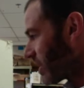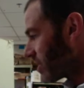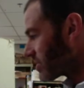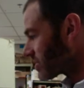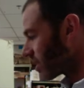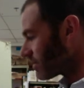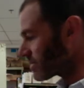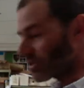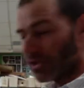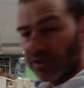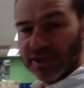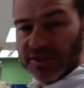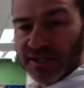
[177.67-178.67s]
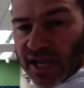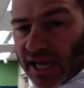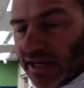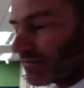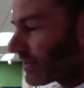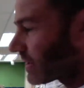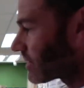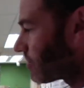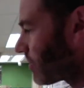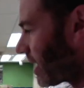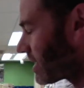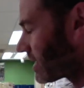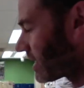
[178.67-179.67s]
Some students kind of think the
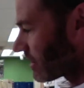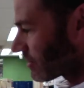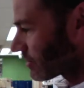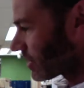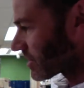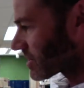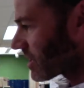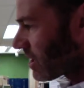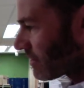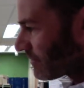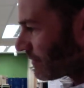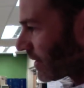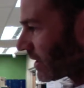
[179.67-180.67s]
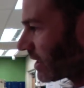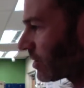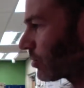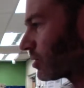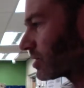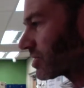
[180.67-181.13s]
painting either looks funny or